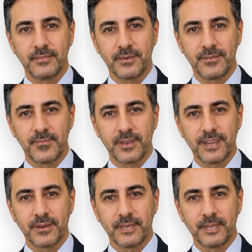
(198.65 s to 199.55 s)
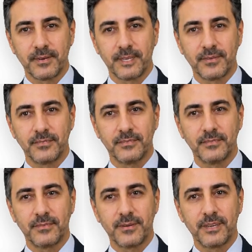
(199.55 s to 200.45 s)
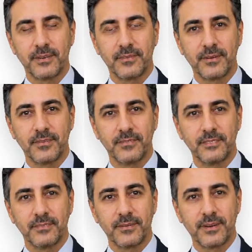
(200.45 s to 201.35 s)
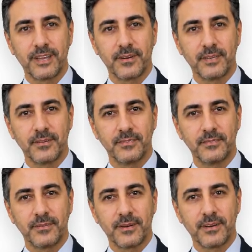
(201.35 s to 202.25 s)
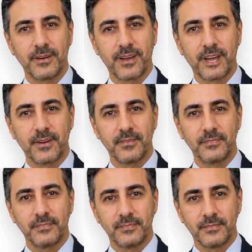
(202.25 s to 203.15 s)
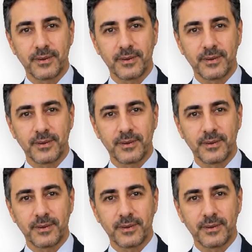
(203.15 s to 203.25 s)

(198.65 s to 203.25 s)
Cympha reads what you wrote, the concern, the history, the clinical notes,